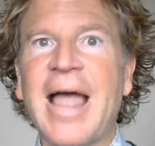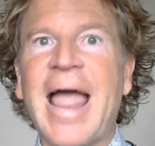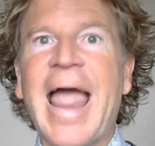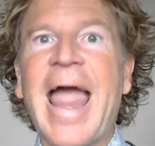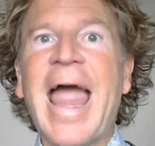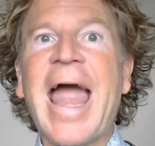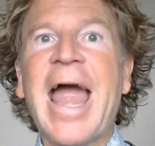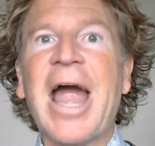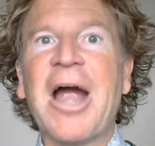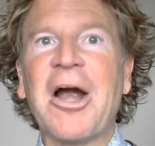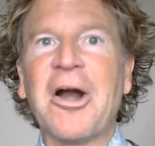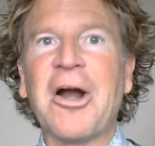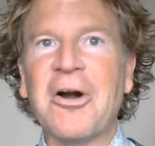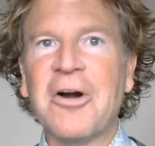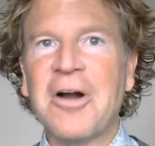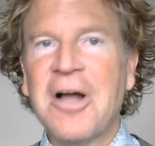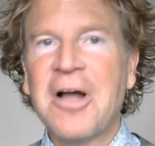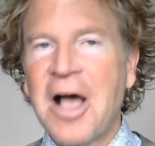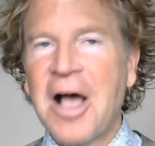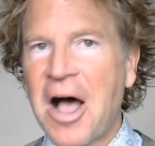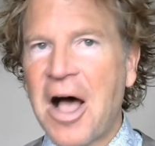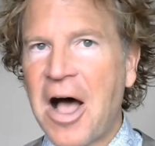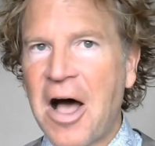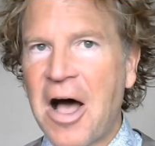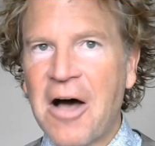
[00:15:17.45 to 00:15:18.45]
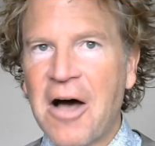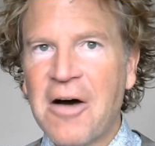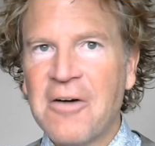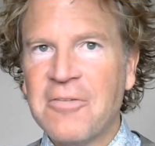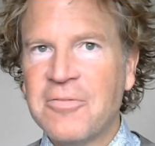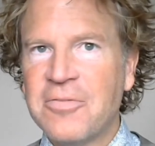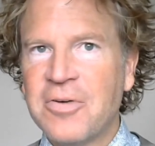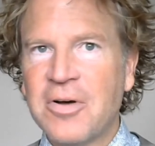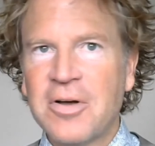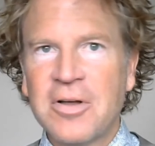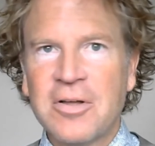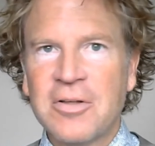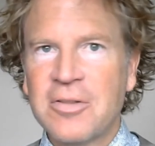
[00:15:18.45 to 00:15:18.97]
heir
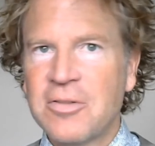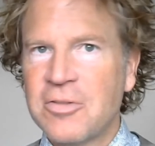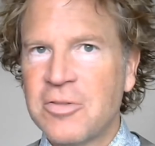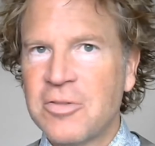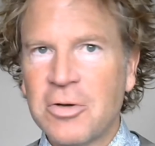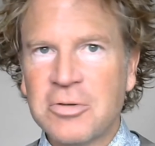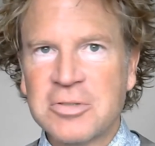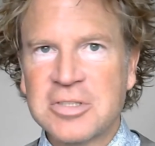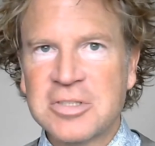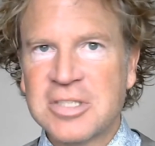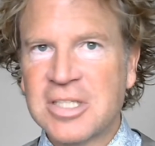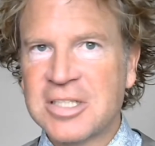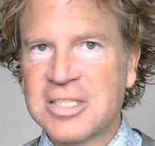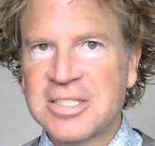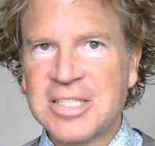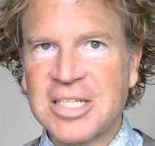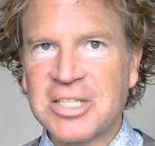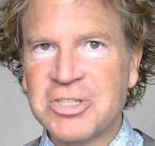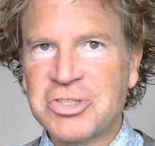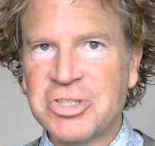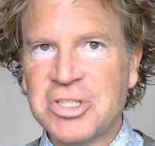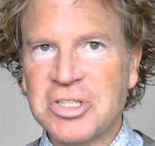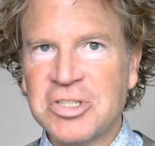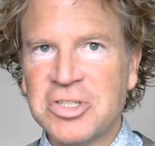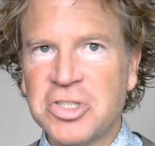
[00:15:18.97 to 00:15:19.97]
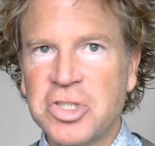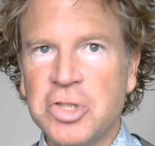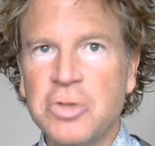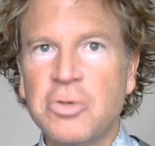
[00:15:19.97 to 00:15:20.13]
of those decisions.